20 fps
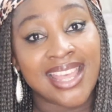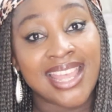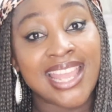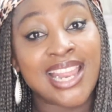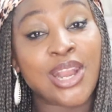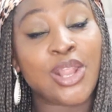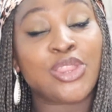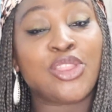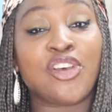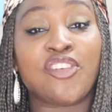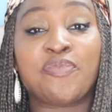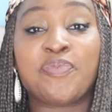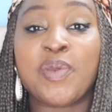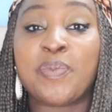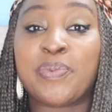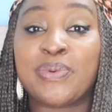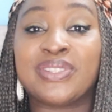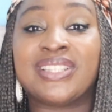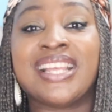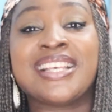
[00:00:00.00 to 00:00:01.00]
A lot of
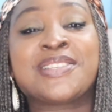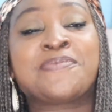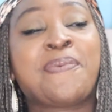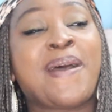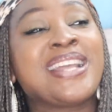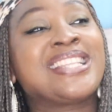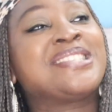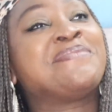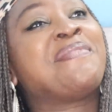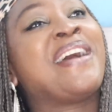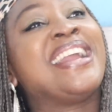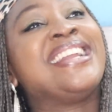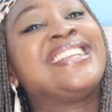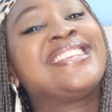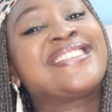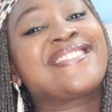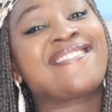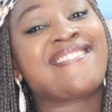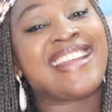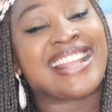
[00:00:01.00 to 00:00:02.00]
people, despite my
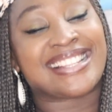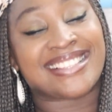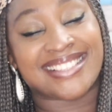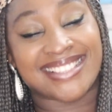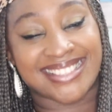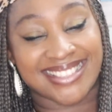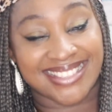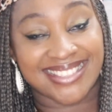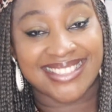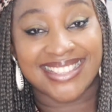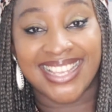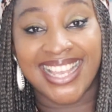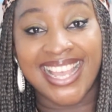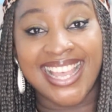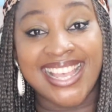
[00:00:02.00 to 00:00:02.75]
threats,